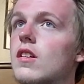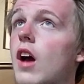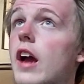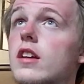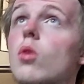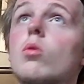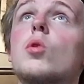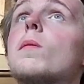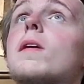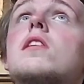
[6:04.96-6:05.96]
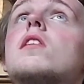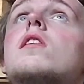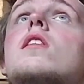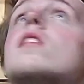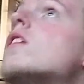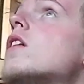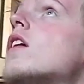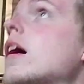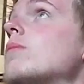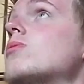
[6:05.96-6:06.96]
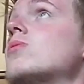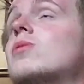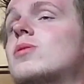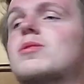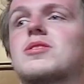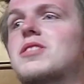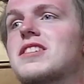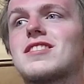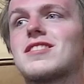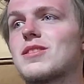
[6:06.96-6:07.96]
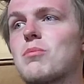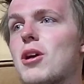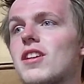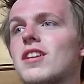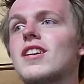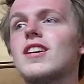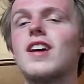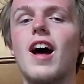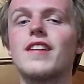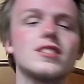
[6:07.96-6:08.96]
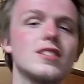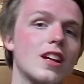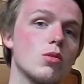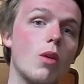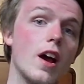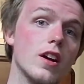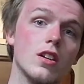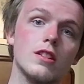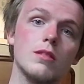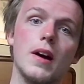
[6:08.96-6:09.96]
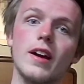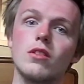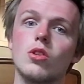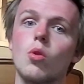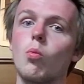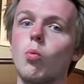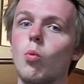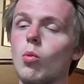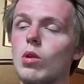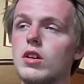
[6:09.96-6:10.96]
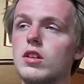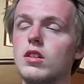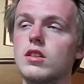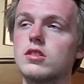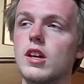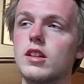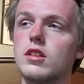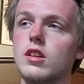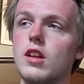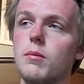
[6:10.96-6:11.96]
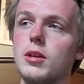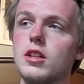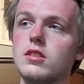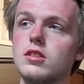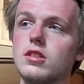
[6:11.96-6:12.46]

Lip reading: I don't know, man. I figure it's as good as mine. That's what I heard, but I don't know what exactly that means.